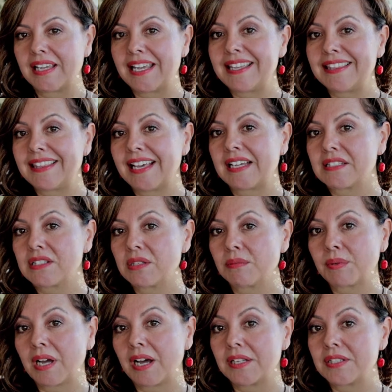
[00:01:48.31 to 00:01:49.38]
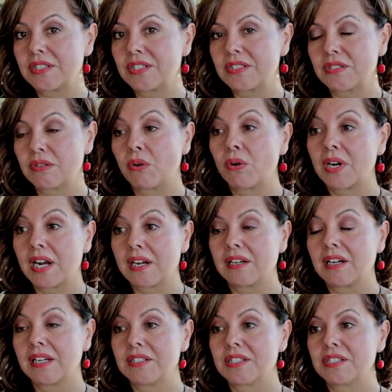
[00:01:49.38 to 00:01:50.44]
in that subconscious or
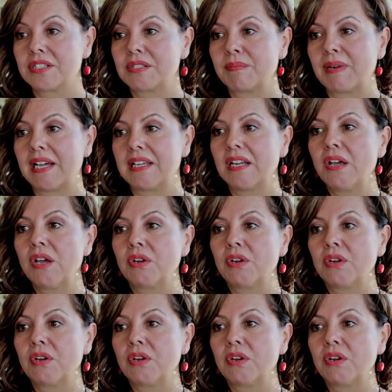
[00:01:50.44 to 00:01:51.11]
unconscious mind,